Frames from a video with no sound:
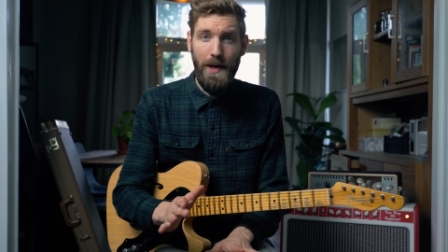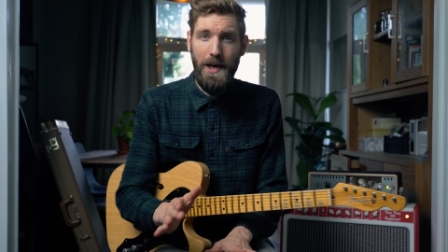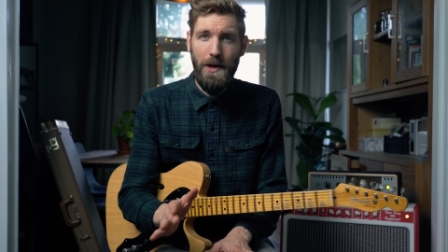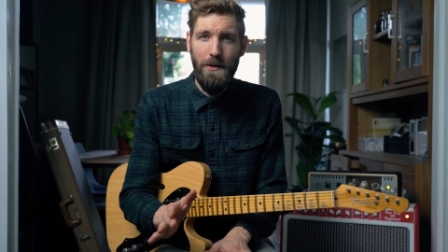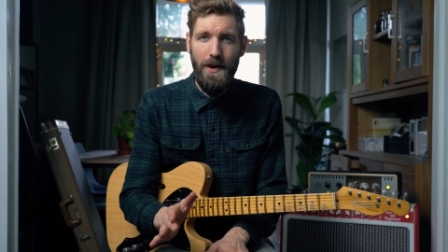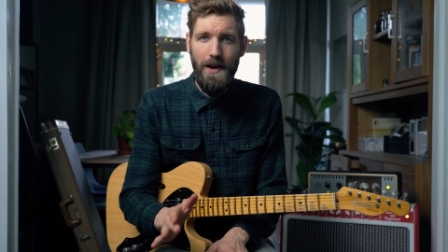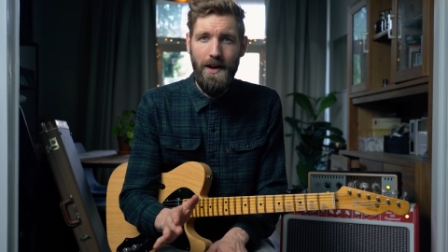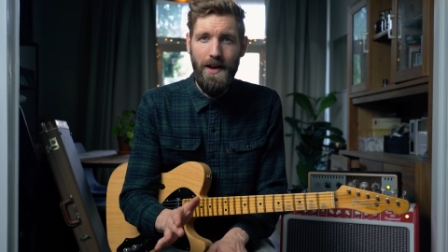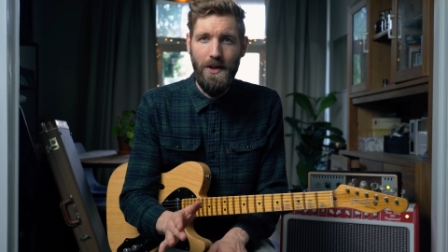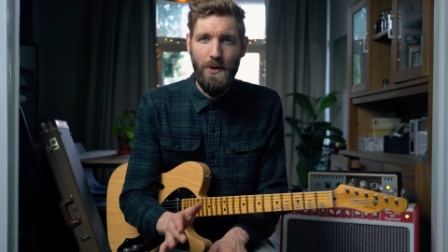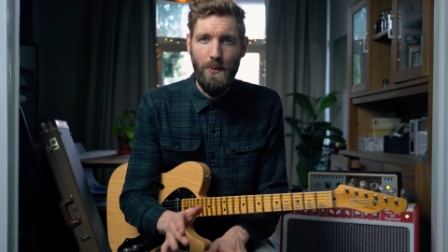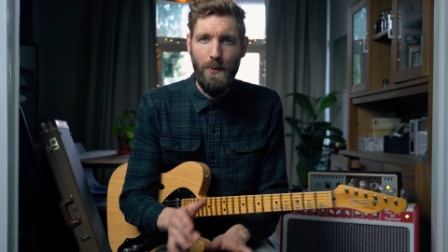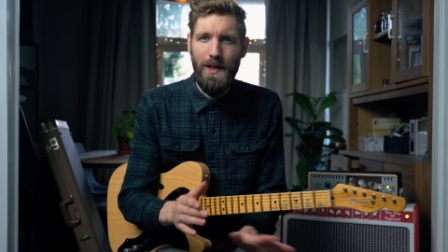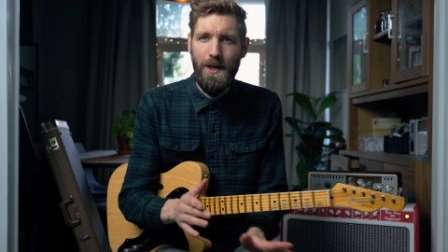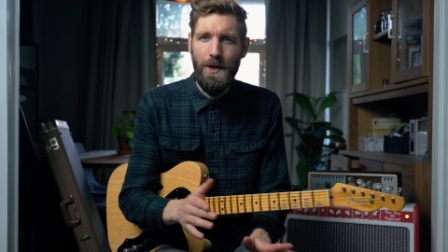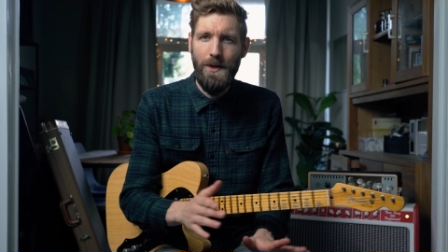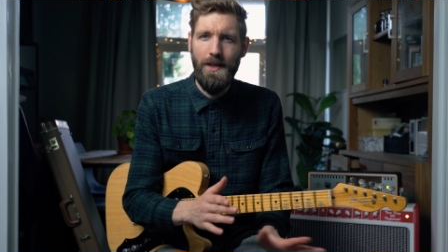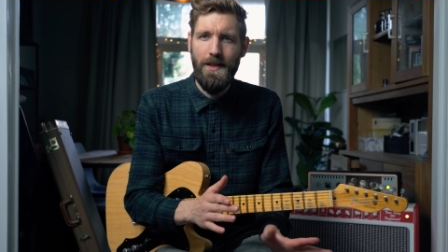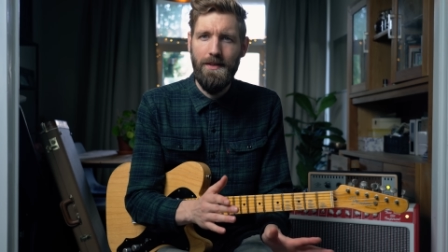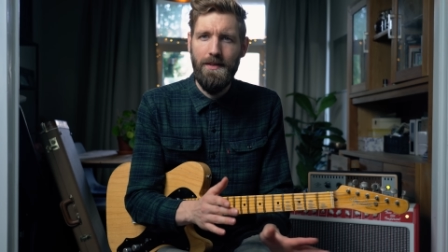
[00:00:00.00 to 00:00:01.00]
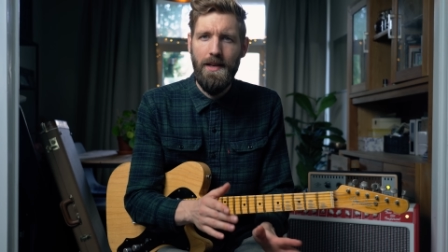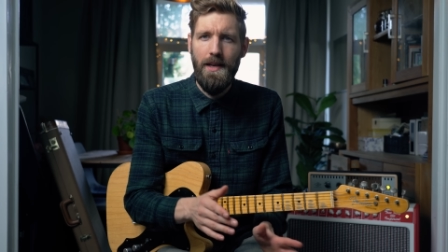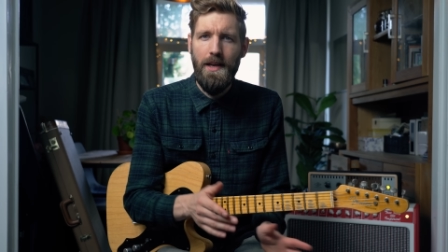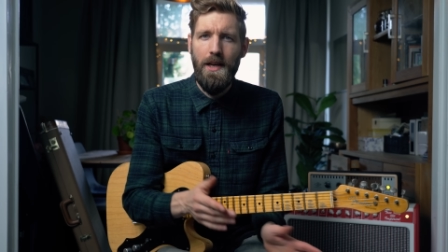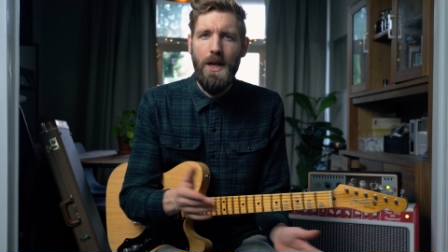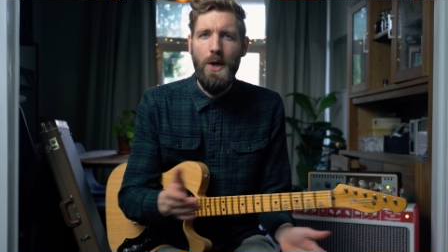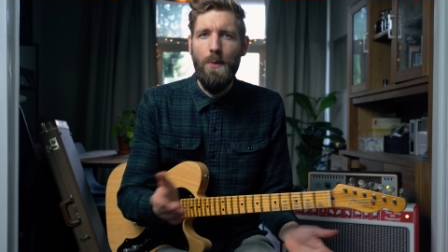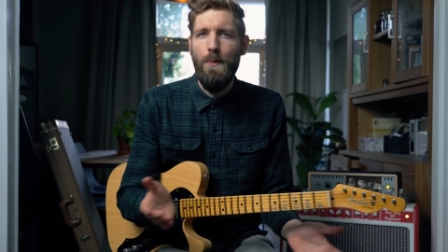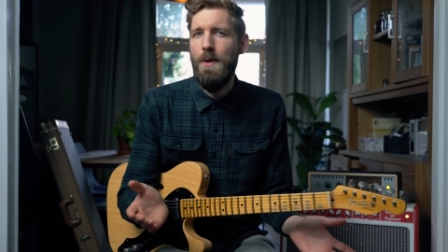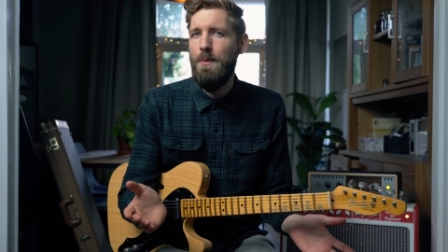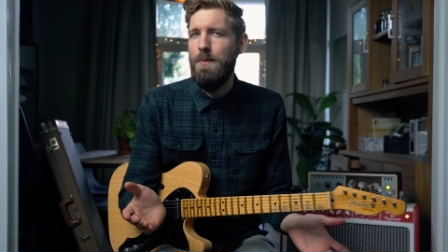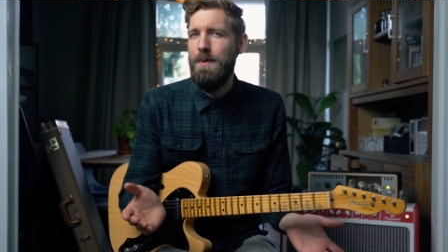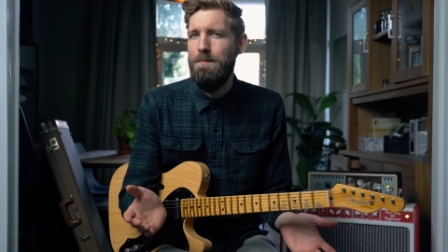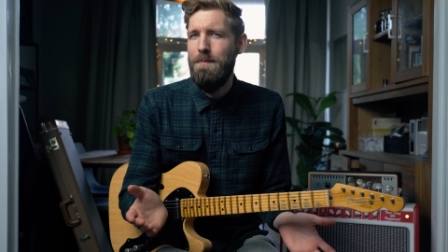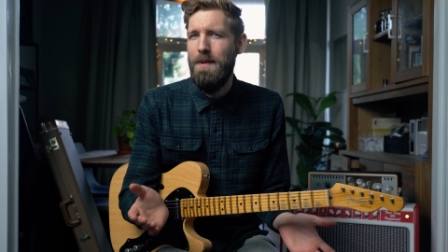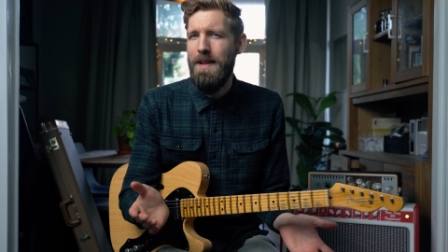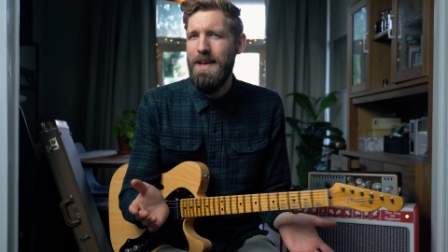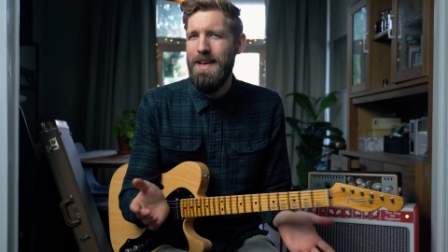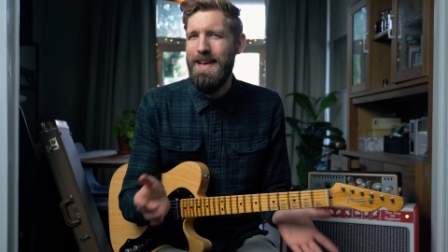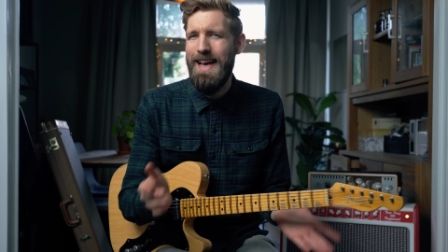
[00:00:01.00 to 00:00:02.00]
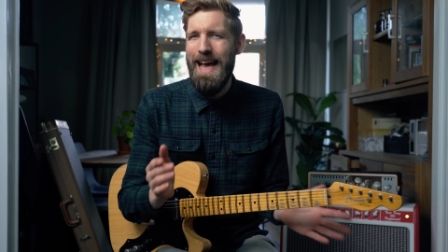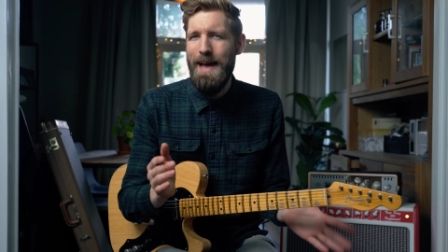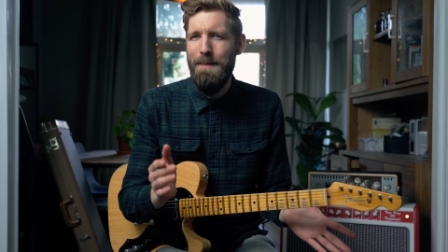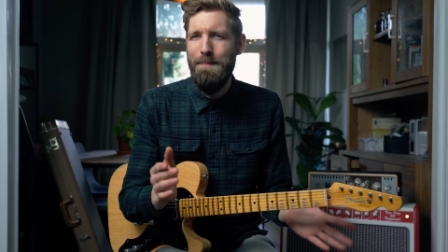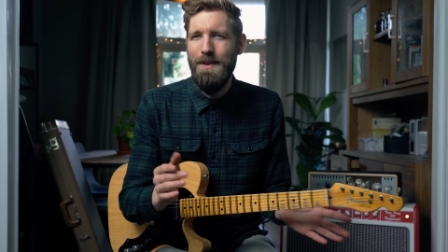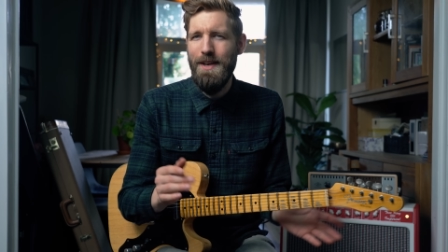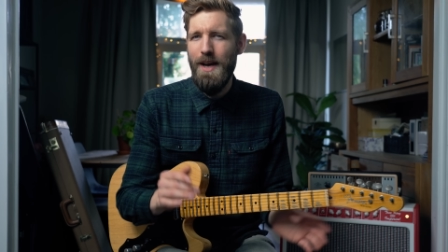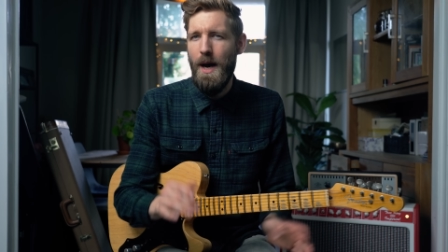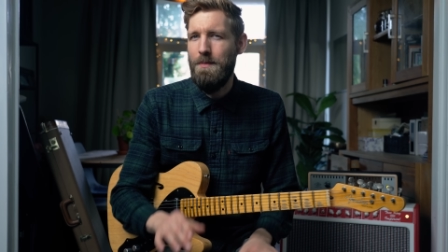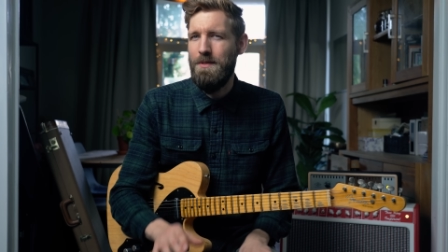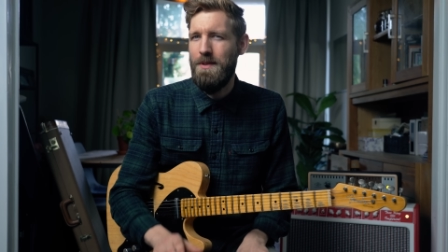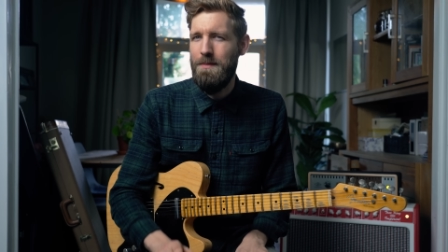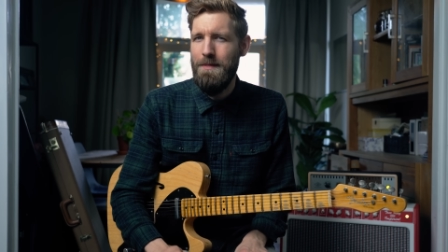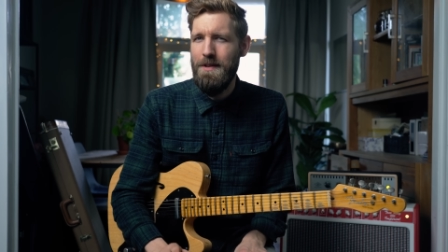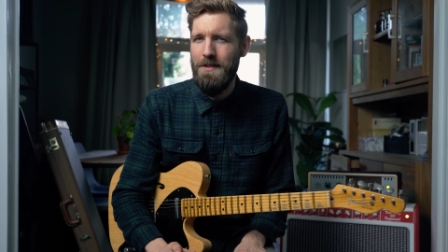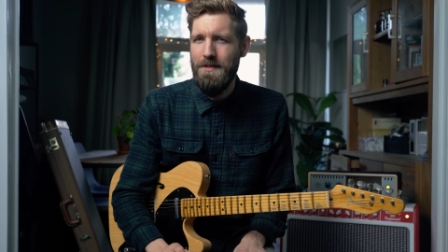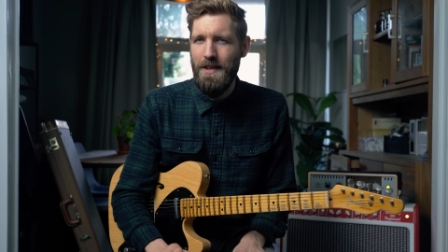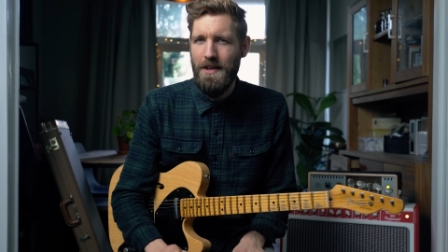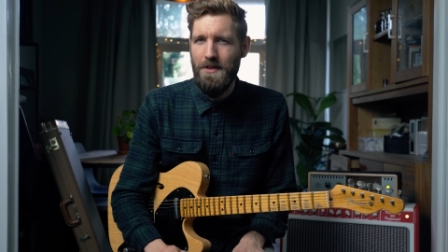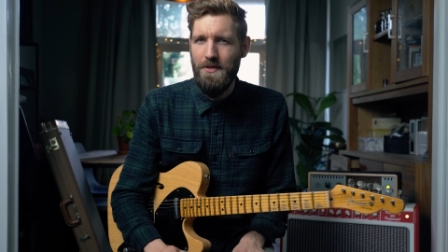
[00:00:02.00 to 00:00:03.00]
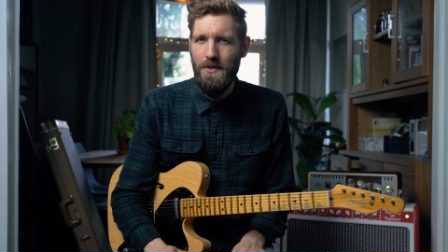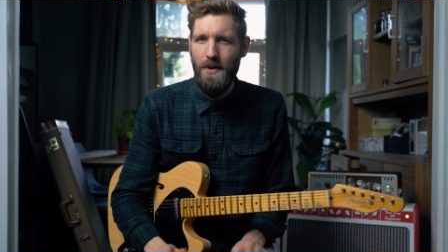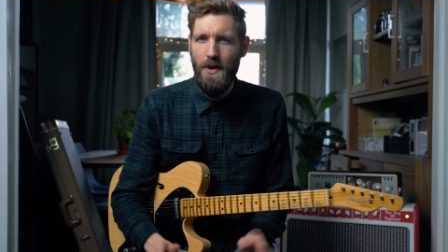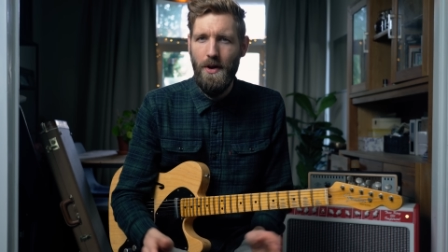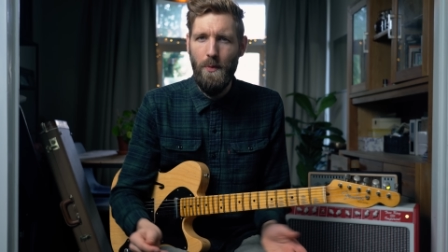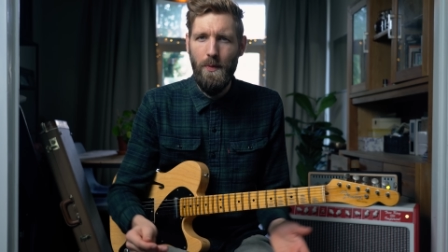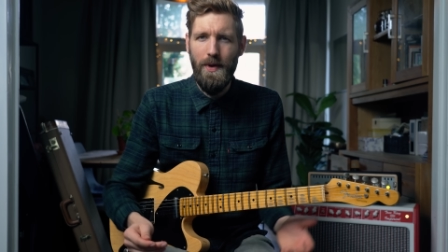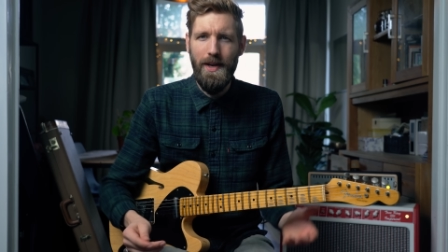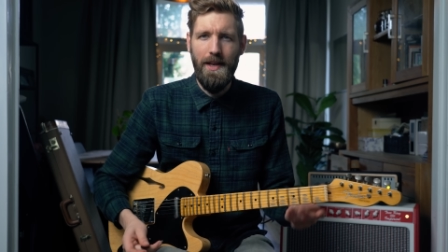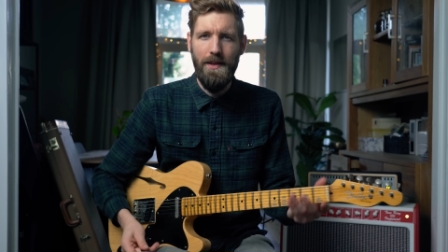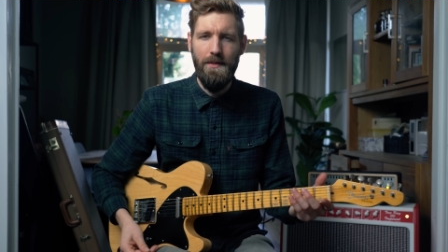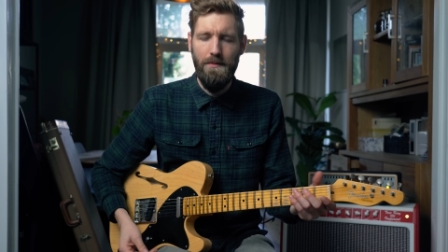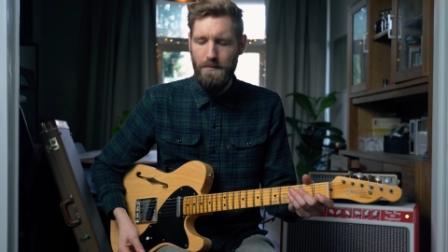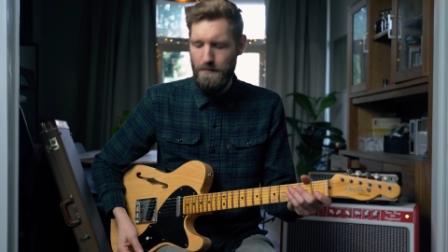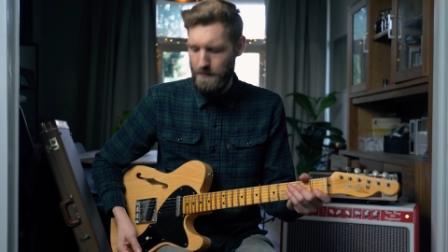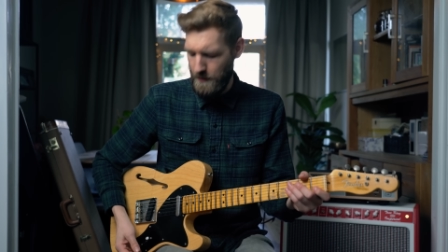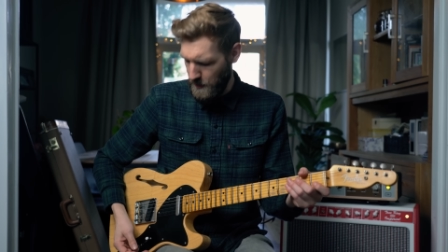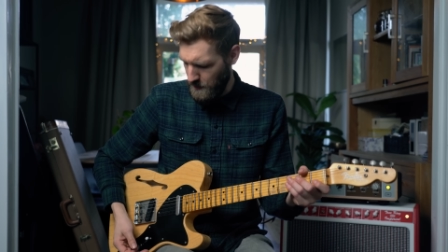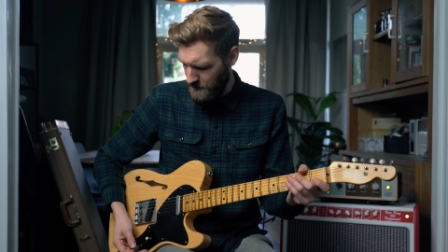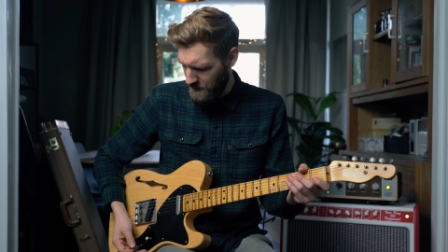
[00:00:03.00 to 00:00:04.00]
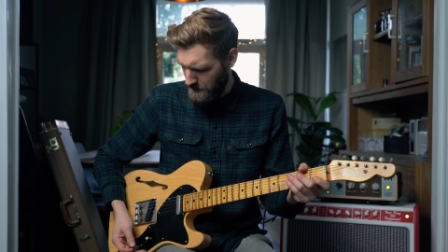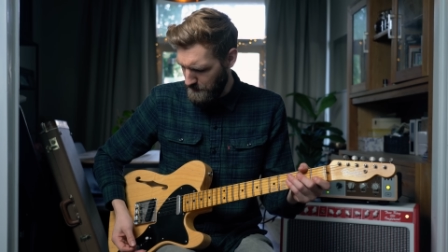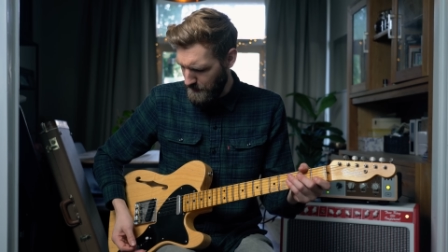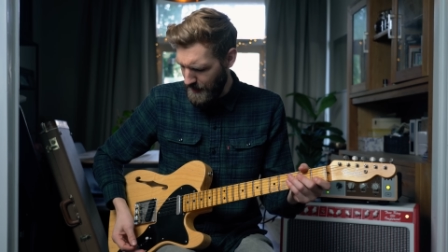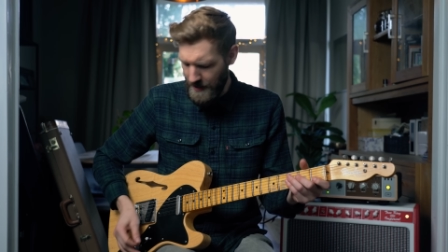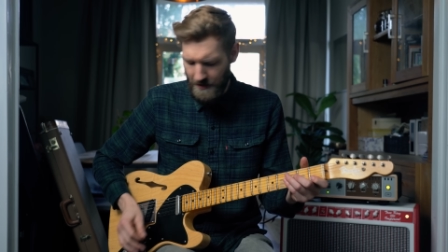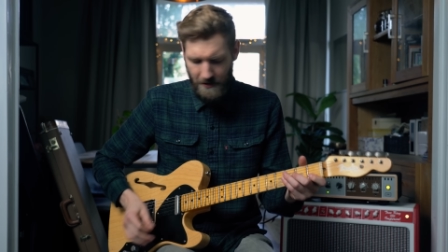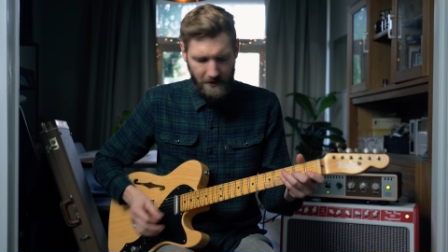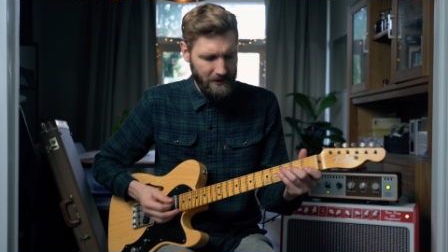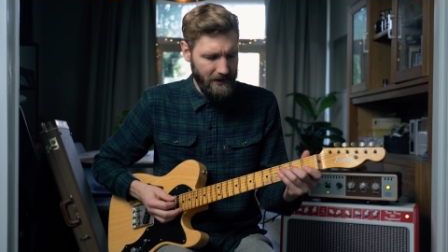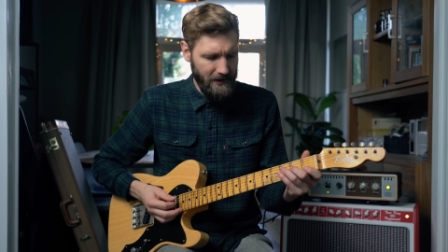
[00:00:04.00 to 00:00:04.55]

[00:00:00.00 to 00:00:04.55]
we go on. We learn that when we play a happy, optimistic song, we can use the major